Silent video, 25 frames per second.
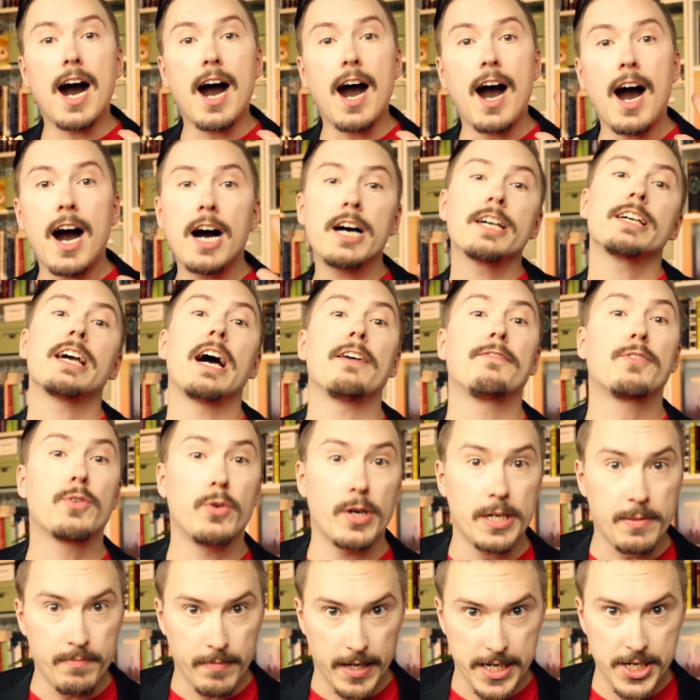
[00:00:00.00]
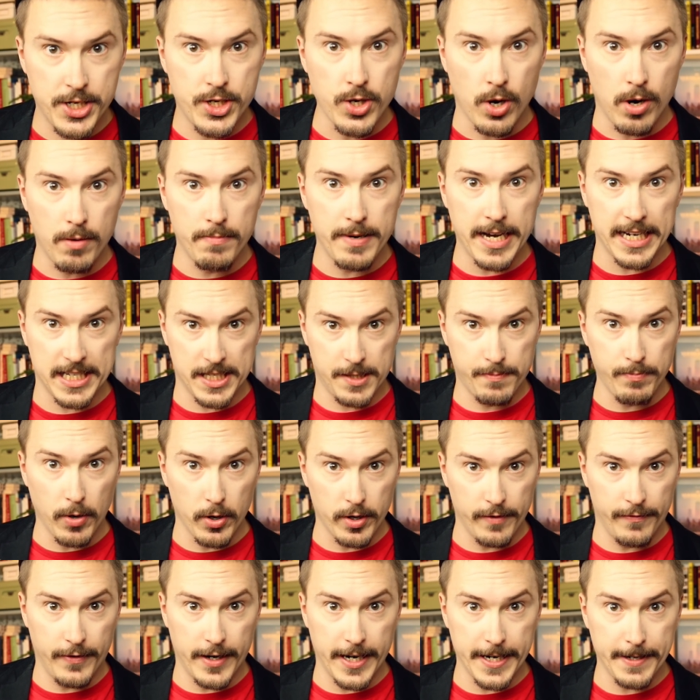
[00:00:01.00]
I have quit my job at
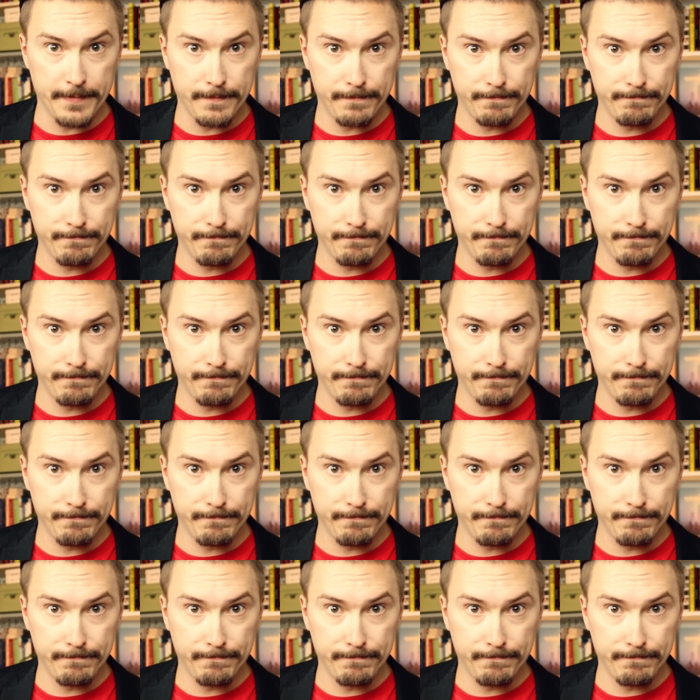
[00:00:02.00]
Spotify,